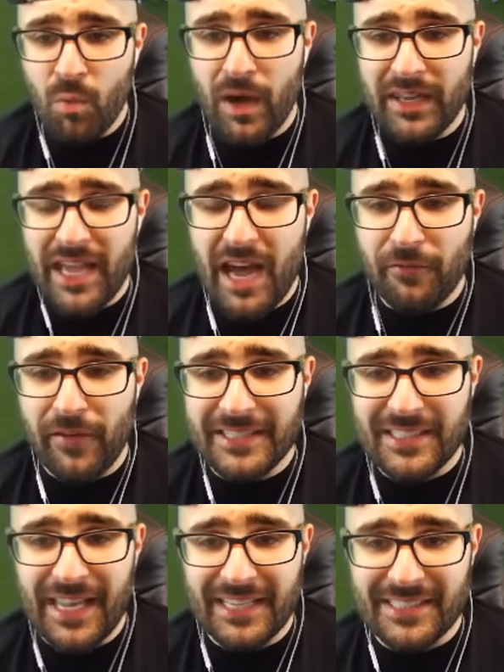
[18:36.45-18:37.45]
Willian
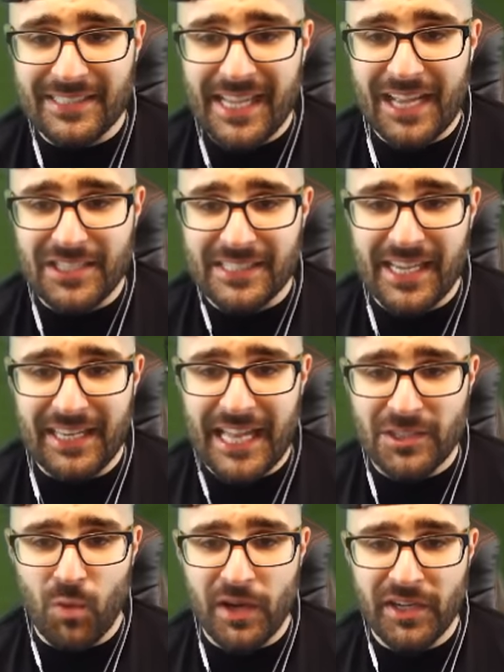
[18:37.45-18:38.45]
finds Alexis Sanchez. He
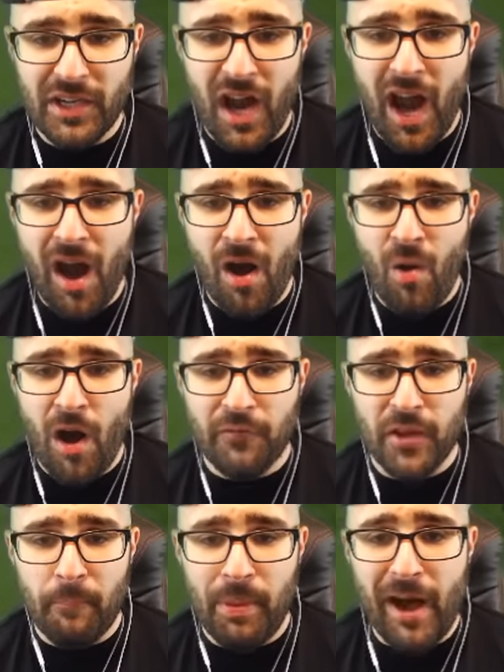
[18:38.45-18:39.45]
lets one go off
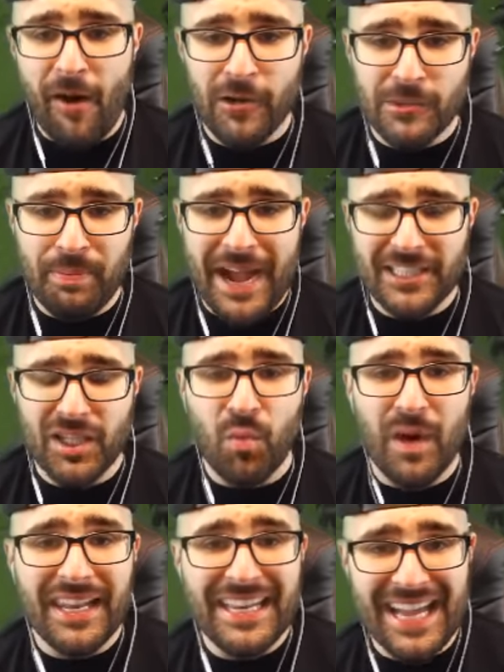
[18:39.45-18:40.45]
the post. Back to
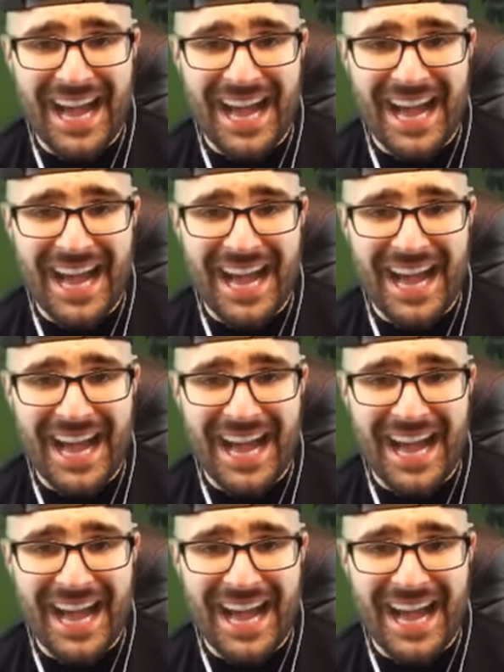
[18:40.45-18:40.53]
Willian.